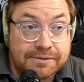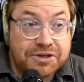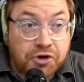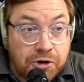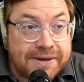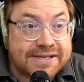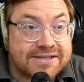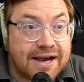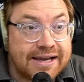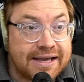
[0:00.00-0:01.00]
You could be
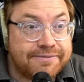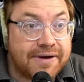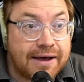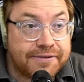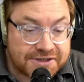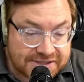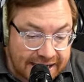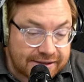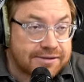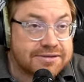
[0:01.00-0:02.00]
designing it for other
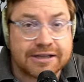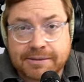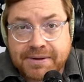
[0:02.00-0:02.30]
cells like the